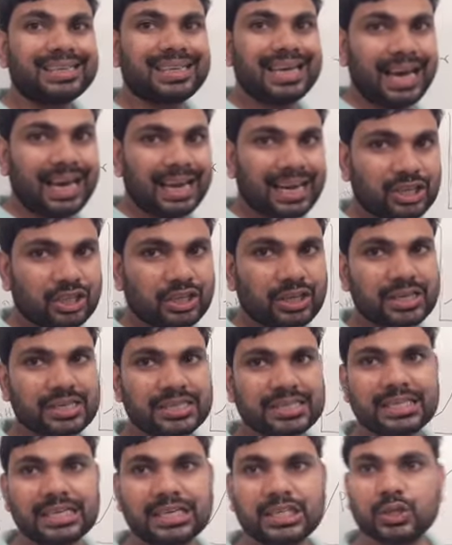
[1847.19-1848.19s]

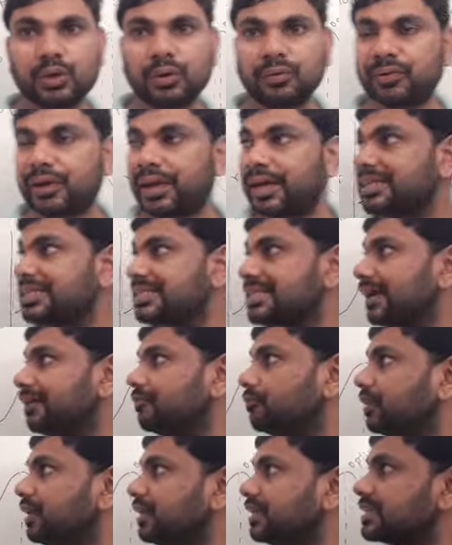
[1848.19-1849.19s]
Characteristics of
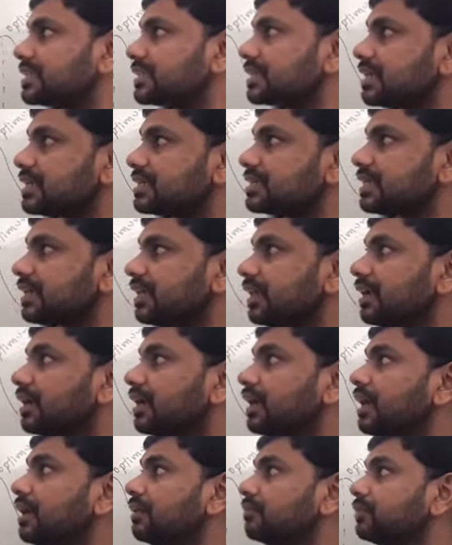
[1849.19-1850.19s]
enzyme we discussed
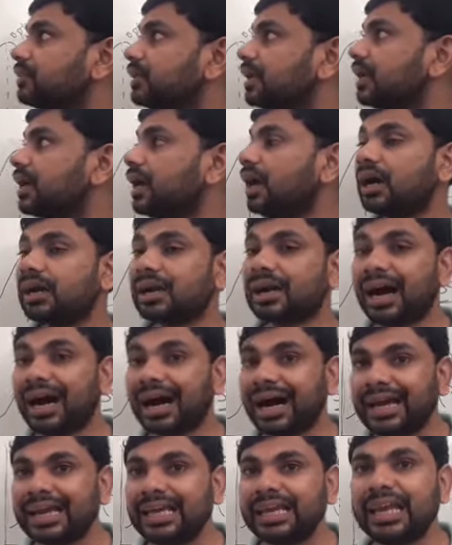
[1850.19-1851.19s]
here. They are
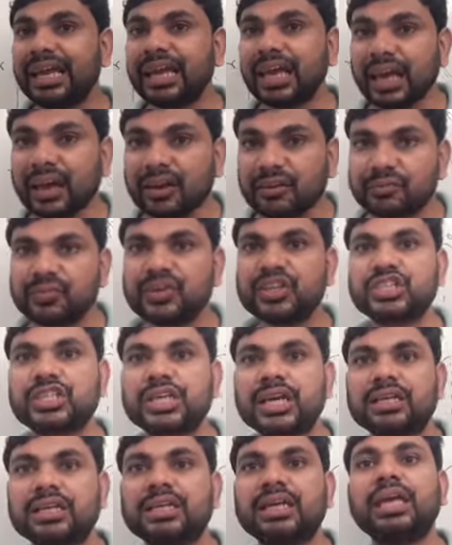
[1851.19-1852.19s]
highly
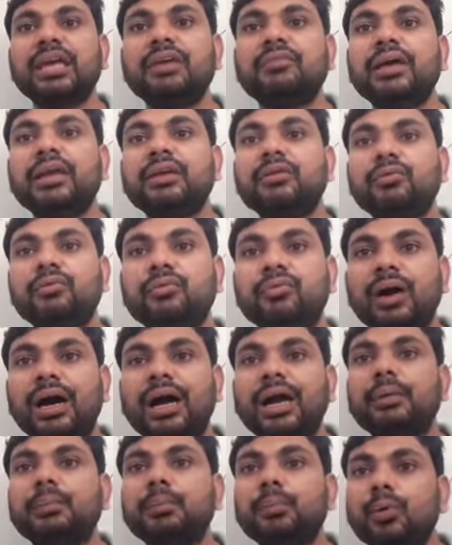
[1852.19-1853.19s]
efficient. Even
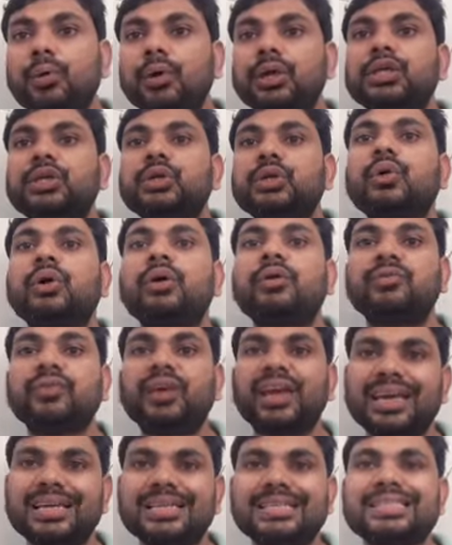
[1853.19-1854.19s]
one
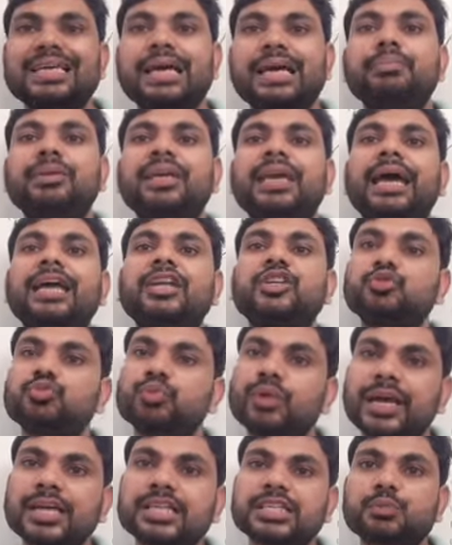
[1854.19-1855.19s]
molecule of enzyme
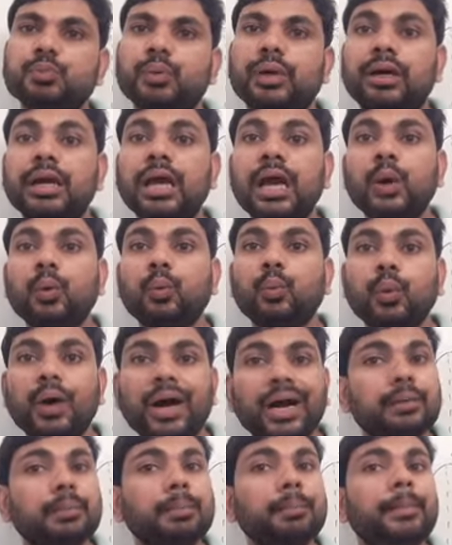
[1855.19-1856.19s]
can transfer
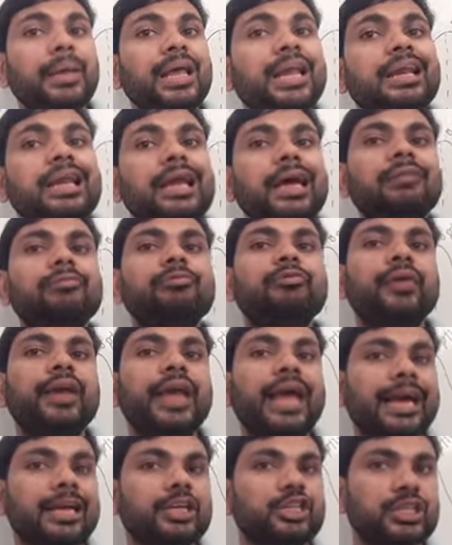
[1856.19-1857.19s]
1 million
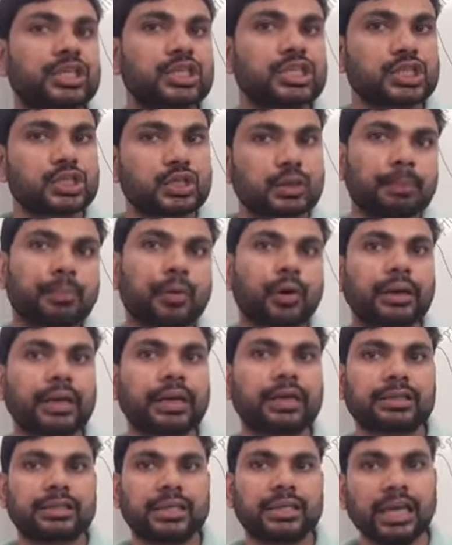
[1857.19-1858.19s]
reactants to
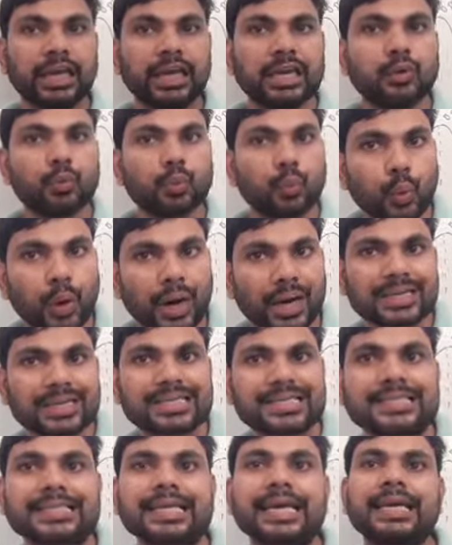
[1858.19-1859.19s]
product in
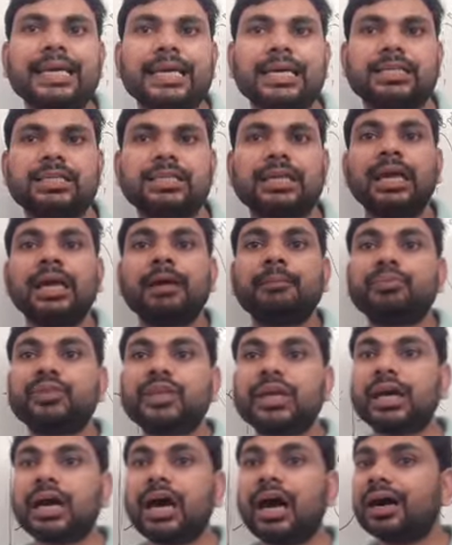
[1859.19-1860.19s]
1 second.
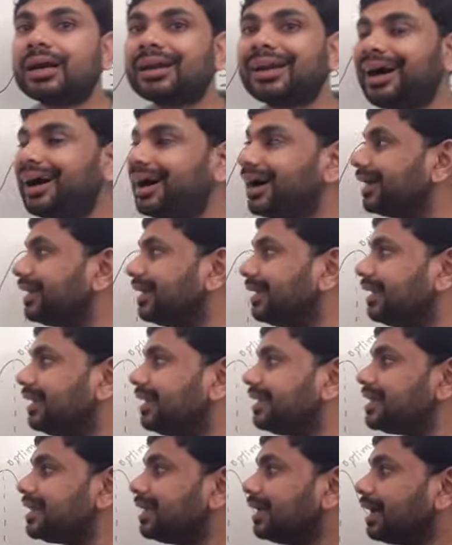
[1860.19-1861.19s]
They are
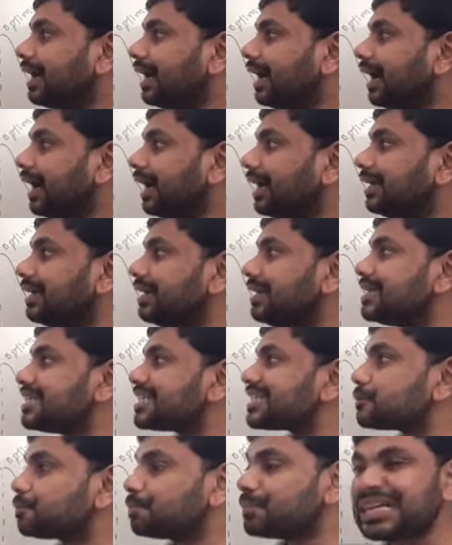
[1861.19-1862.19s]

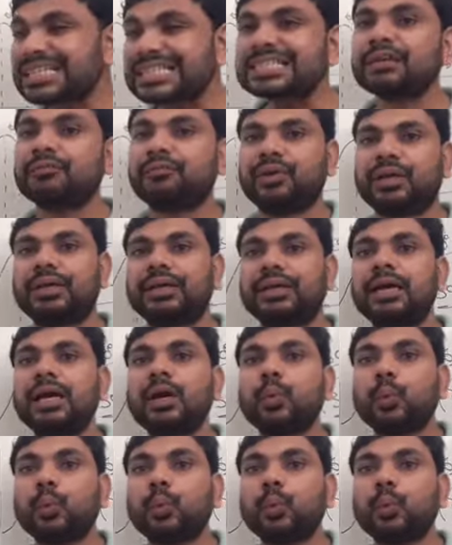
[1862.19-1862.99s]
highly specific.